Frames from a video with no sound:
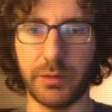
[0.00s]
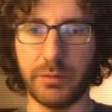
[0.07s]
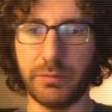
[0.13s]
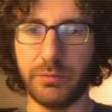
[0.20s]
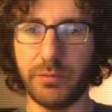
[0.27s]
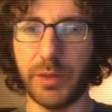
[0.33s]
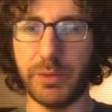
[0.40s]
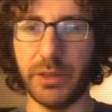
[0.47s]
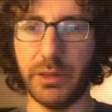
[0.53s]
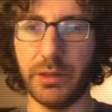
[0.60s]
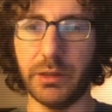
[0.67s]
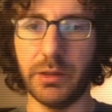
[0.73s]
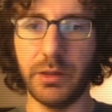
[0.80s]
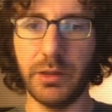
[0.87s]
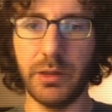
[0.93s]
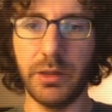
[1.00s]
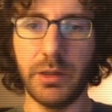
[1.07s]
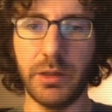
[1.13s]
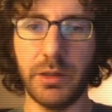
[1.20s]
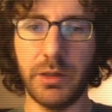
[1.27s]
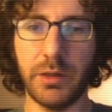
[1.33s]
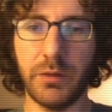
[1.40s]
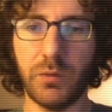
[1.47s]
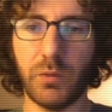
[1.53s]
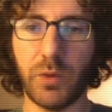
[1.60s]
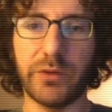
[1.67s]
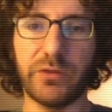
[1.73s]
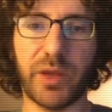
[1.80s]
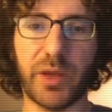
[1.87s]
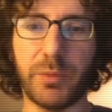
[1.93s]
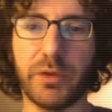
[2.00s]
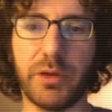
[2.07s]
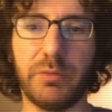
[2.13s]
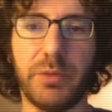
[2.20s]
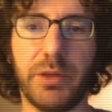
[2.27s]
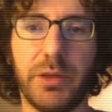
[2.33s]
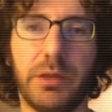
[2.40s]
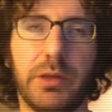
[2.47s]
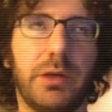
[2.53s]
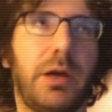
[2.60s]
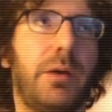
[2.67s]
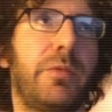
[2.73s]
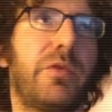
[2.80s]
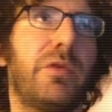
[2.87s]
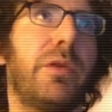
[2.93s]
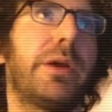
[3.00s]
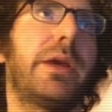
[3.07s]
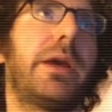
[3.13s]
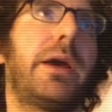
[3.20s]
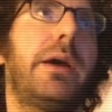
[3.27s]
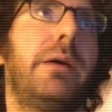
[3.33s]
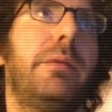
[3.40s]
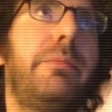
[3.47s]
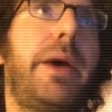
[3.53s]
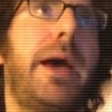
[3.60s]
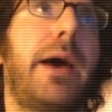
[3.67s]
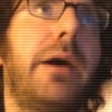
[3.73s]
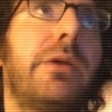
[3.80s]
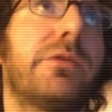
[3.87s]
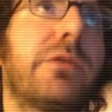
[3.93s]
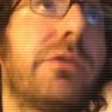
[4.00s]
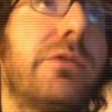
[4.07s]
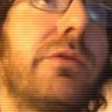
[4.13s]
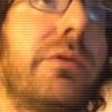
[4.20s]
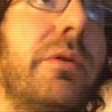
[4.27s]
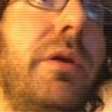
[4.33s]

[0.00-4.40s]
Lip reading: Maybe one example could be if we're looking at masks